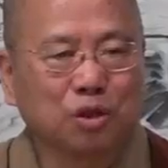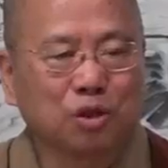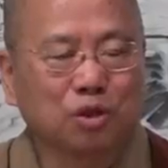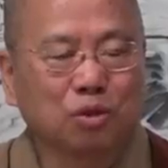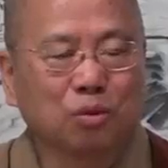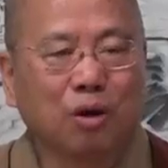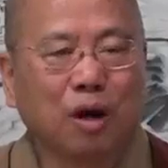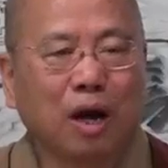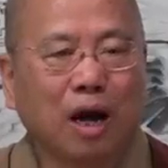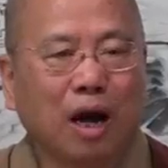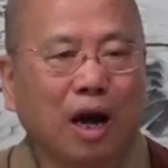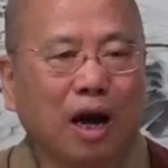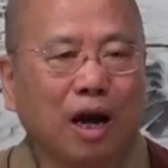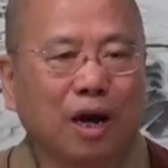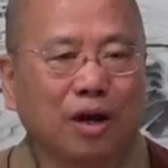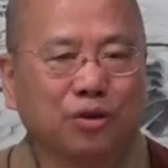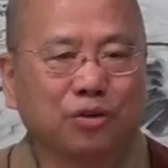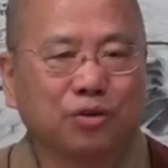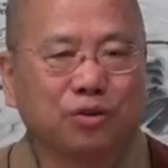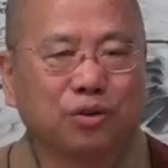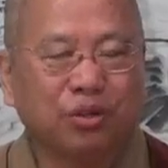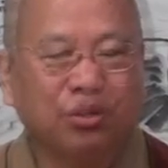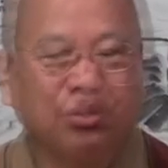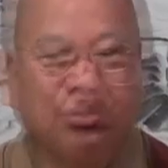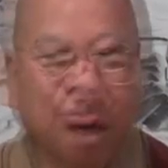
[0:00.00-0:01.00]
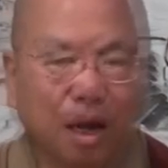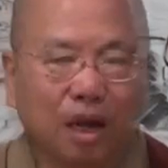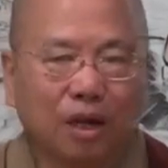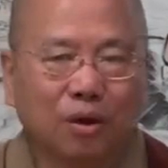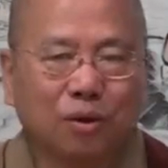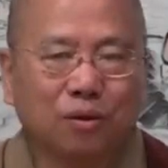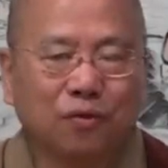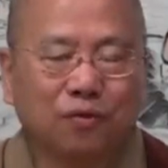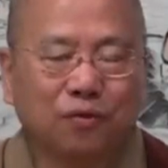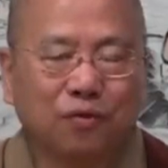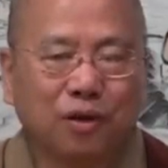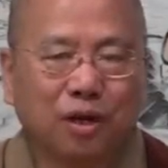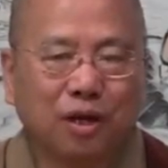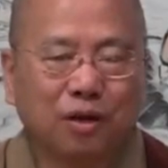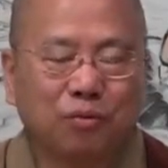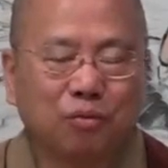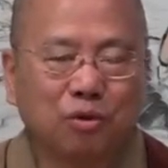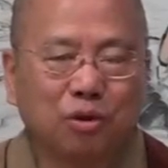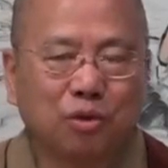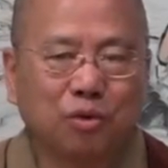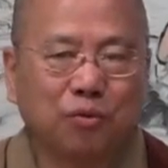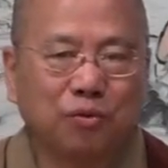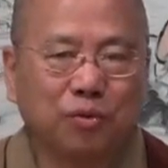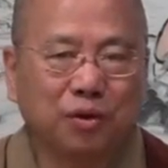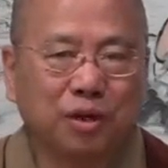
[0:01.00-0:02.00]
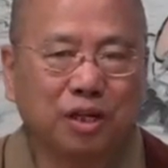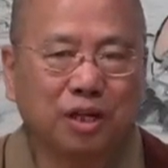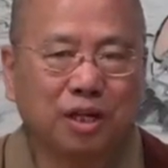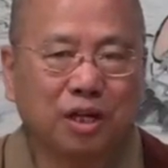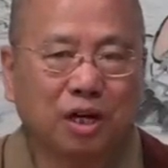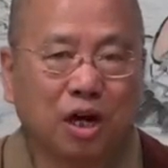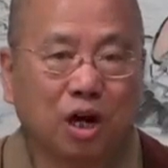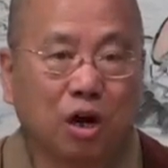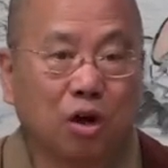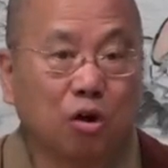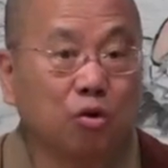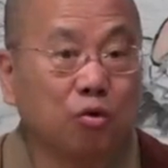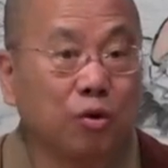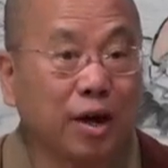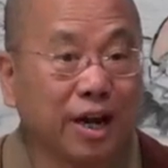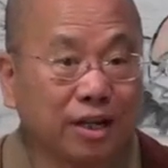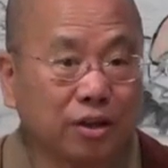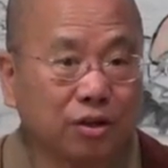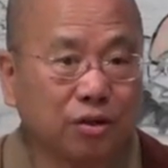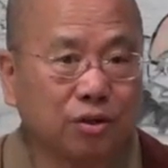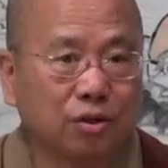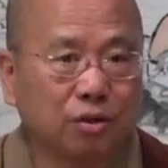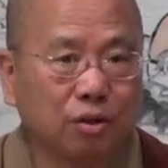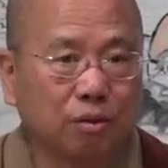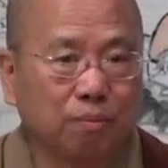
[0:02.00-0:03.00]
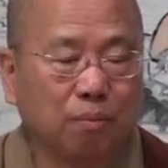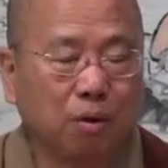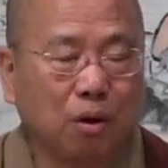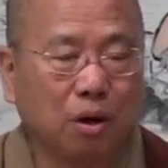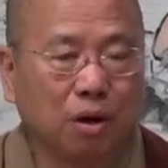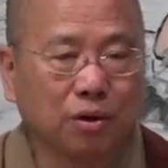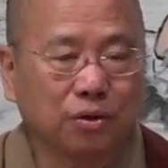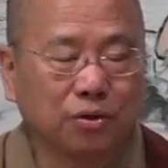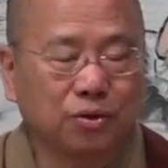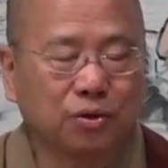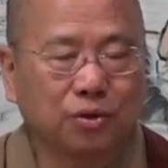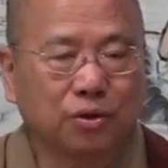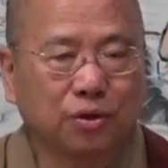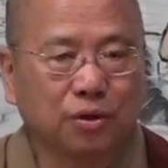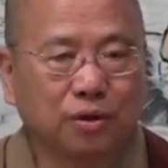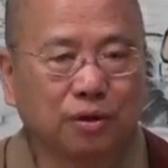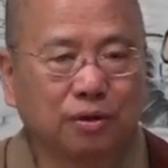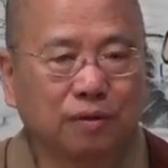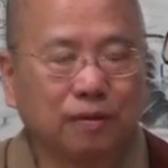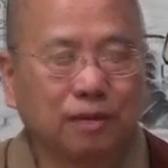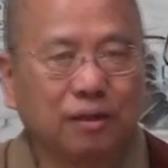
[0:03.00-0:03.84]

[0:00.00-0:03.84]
be so harsh. I don't think we'll really correct your posture